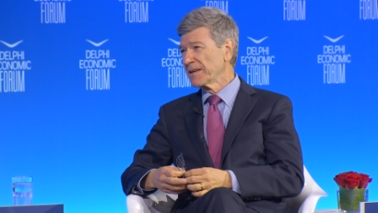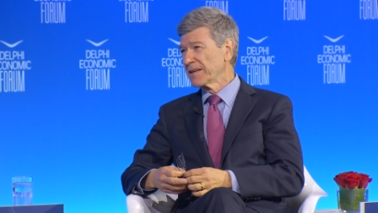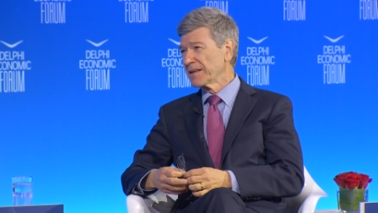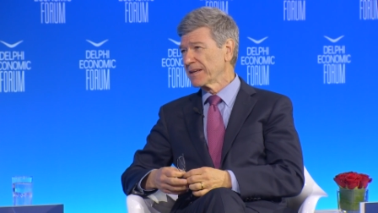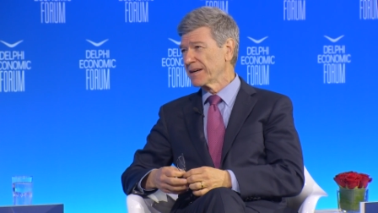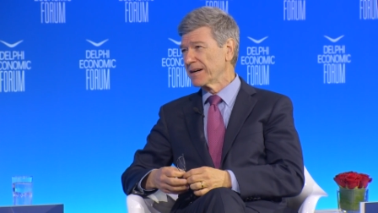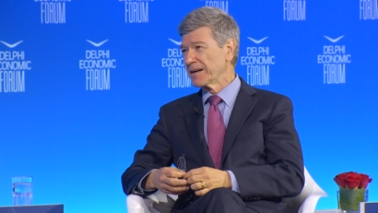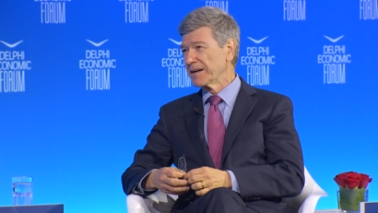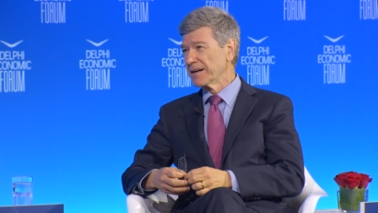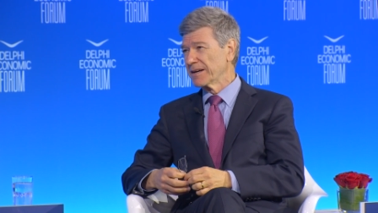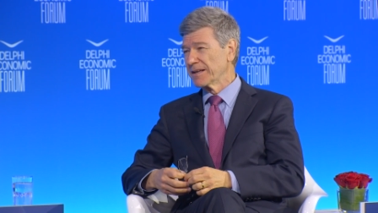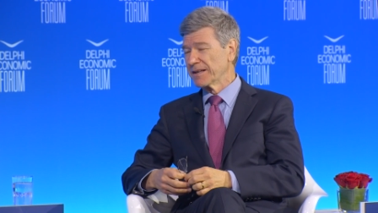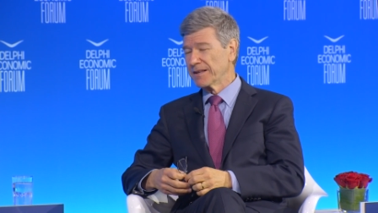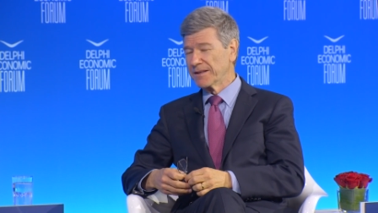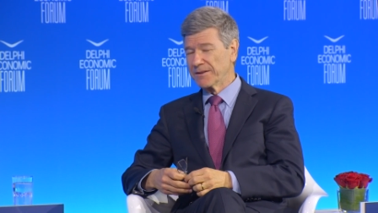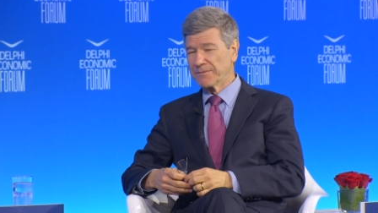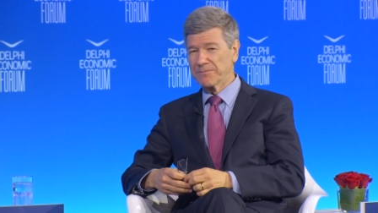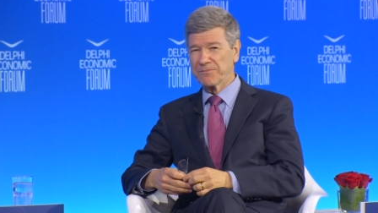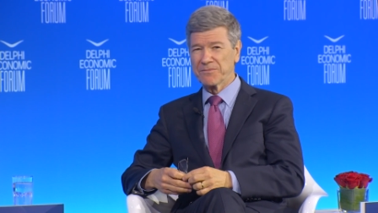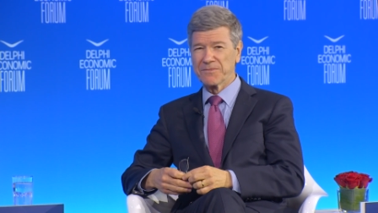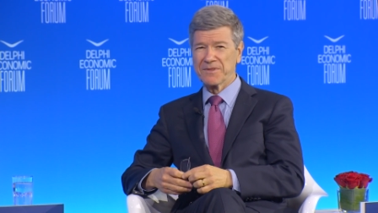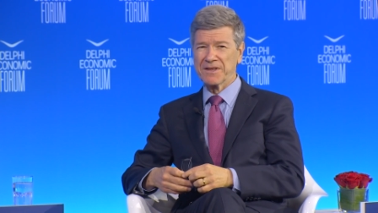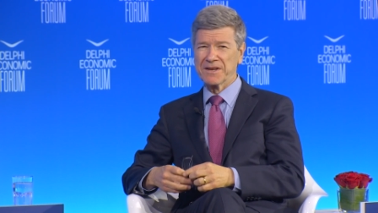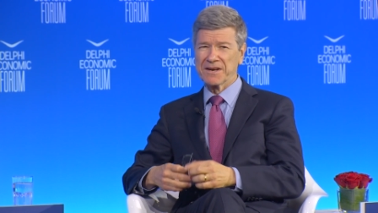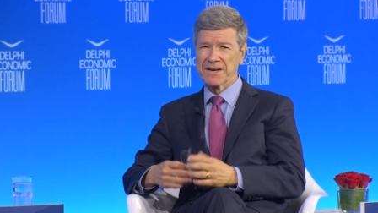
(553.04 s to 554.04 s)
uh,
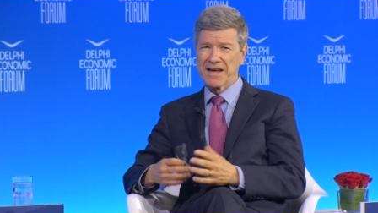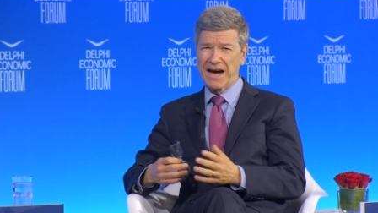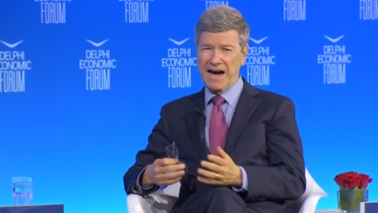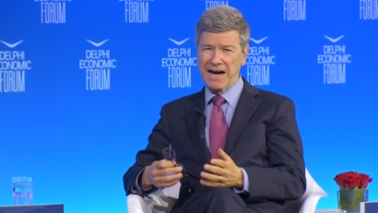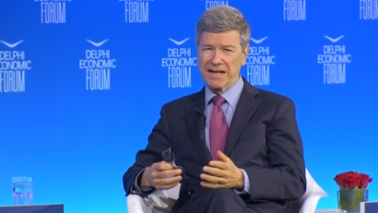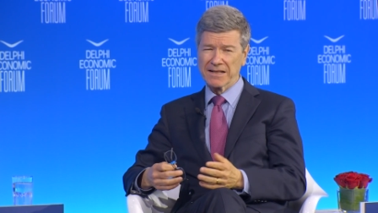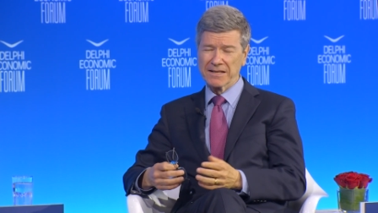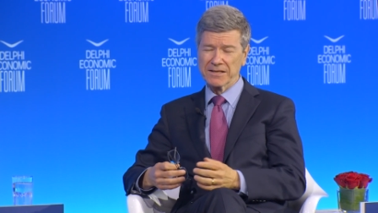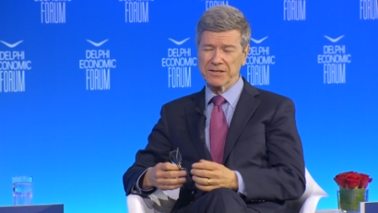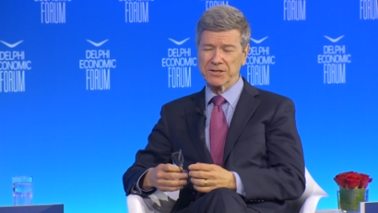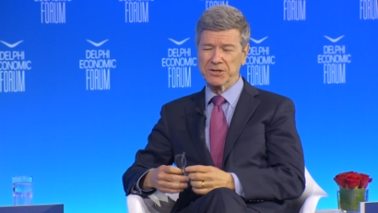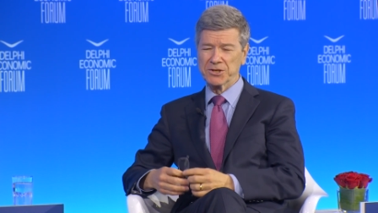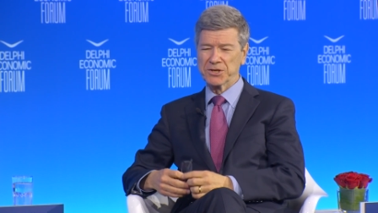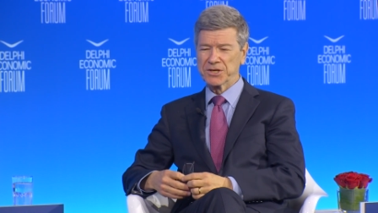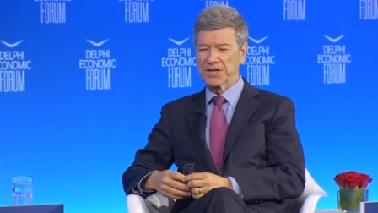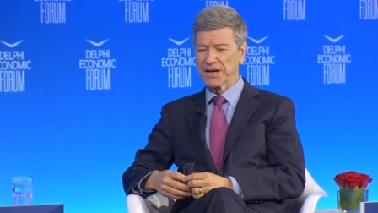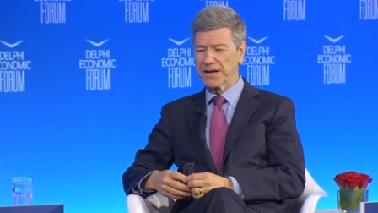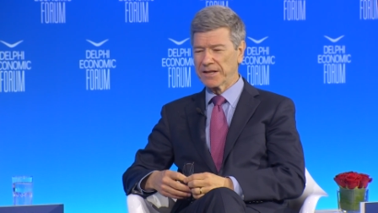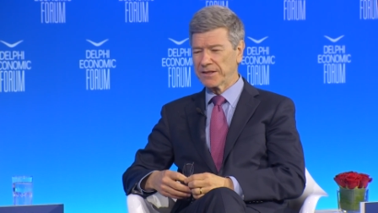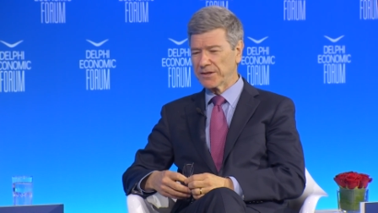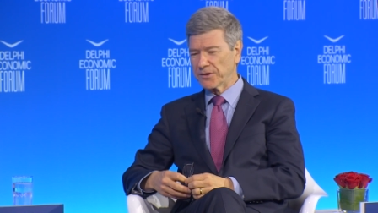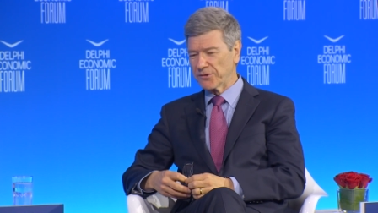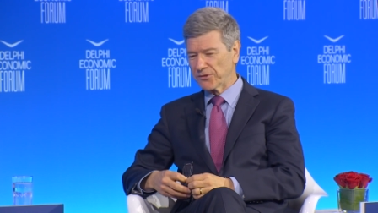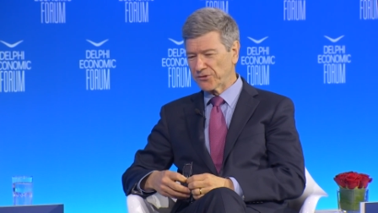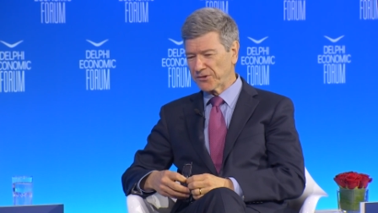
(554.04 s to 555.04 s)
the knowledge
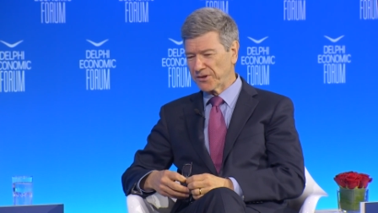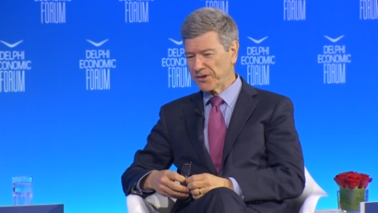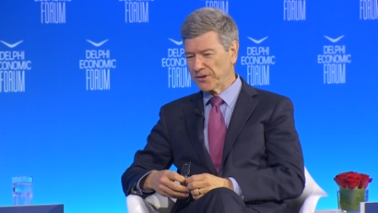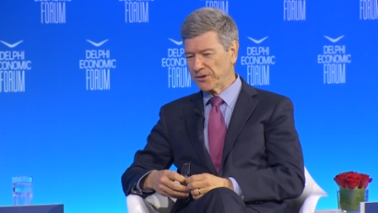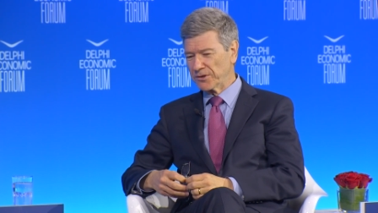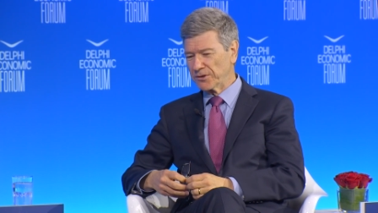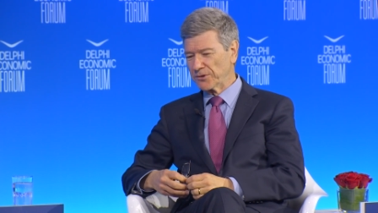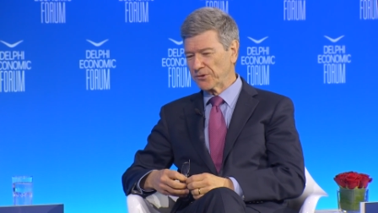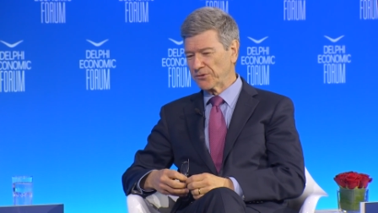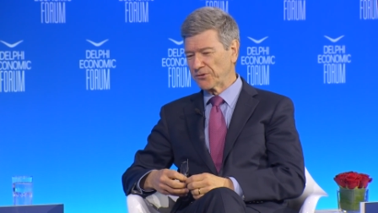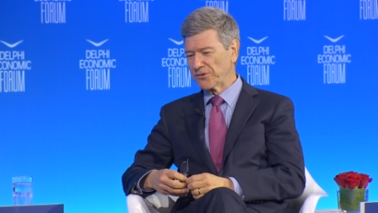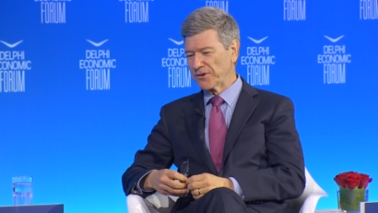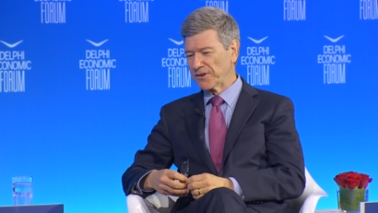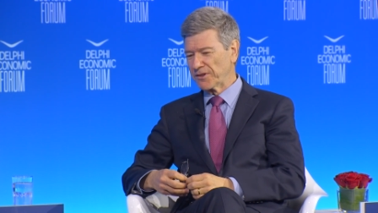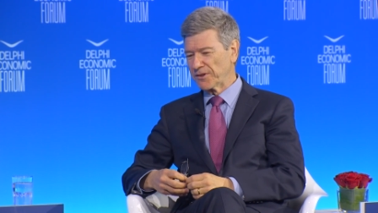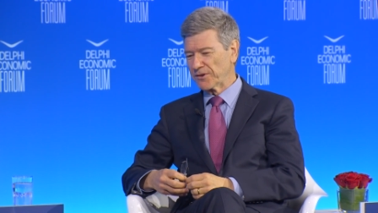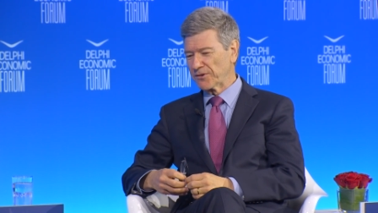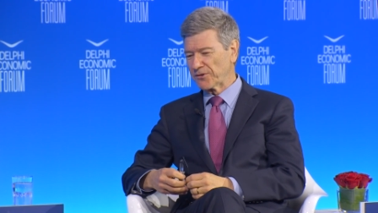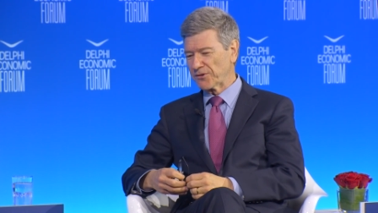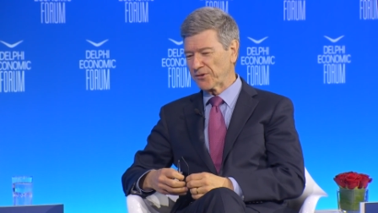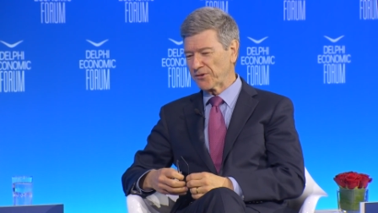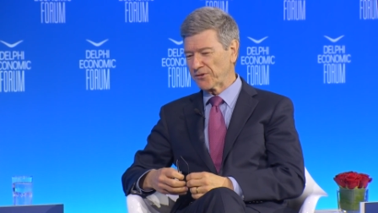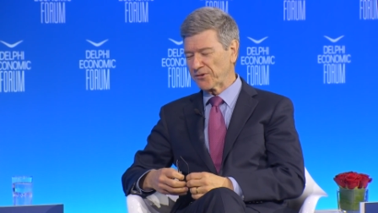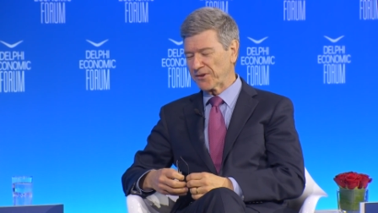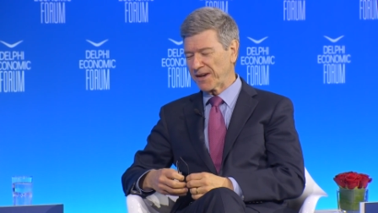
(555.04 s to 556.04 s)
and the skills in this
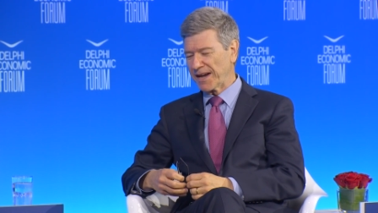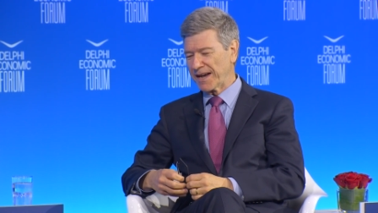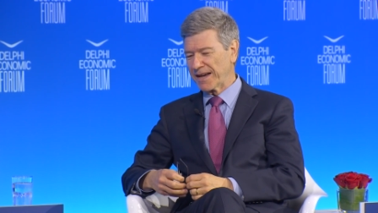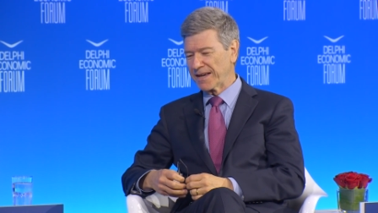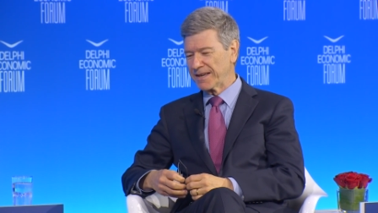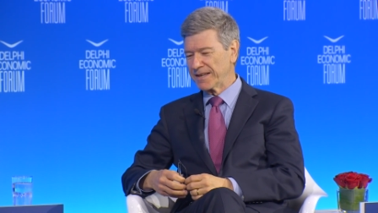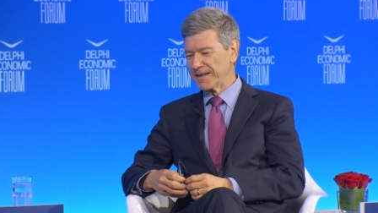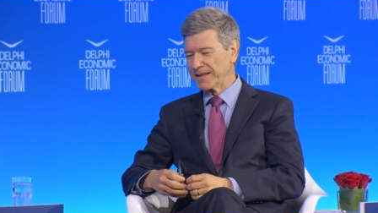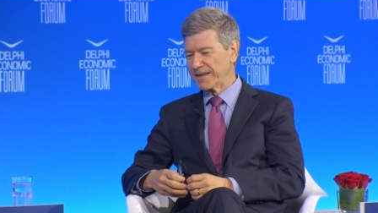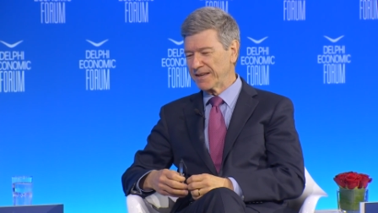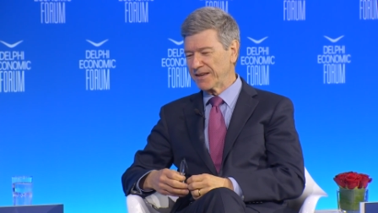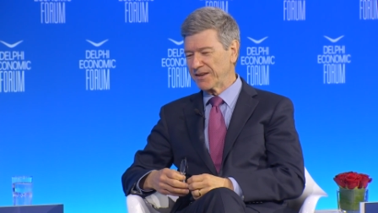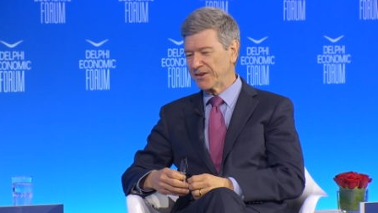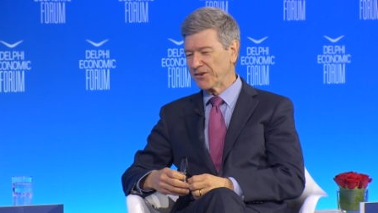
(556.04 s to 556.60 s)
society